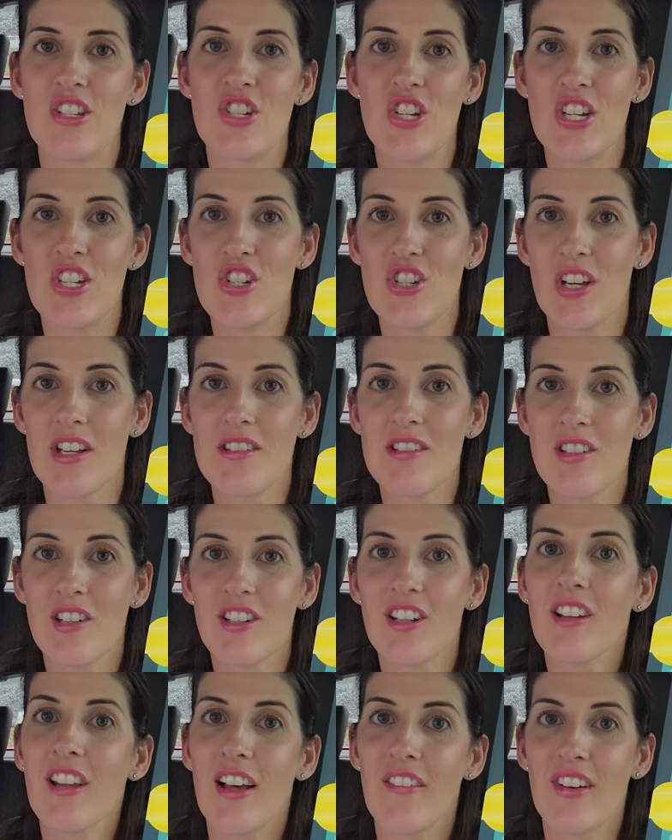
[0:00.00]
She just
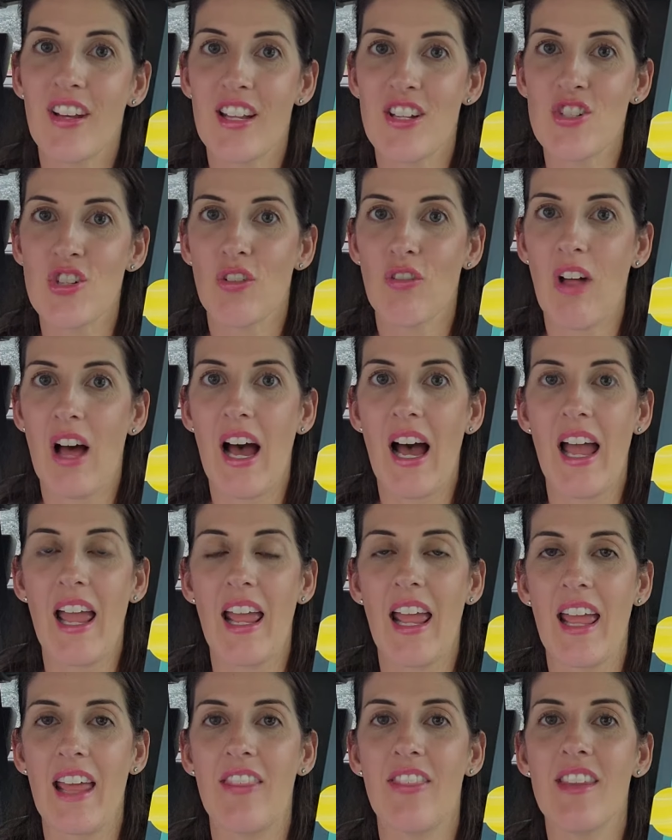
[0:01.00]
turned 11 in
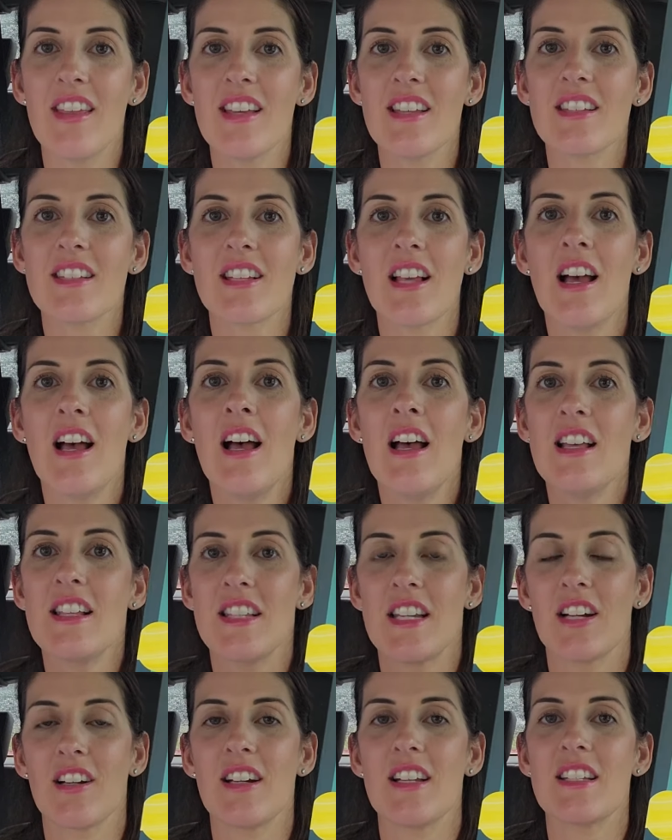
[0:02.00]
July, and this
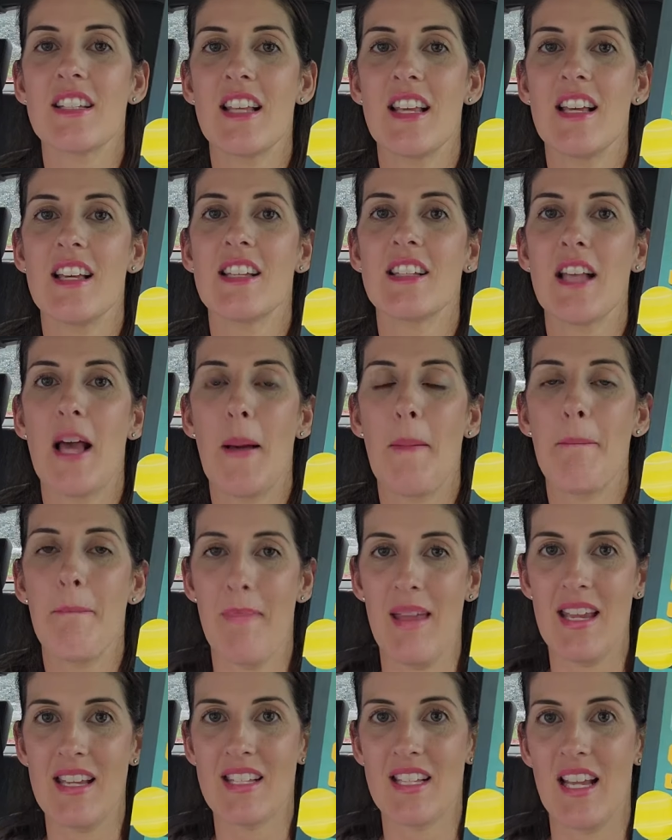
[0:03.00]
series is
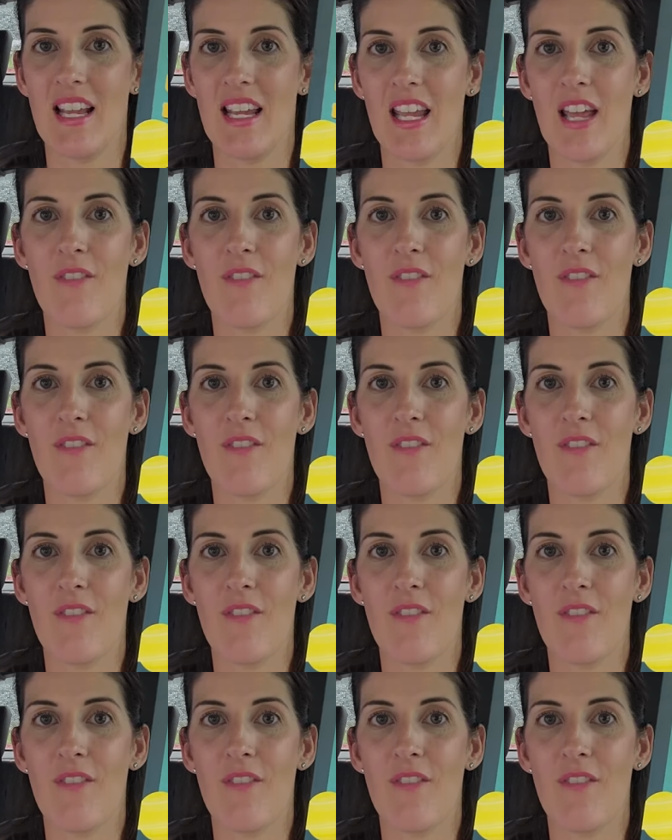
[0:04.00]
amazing.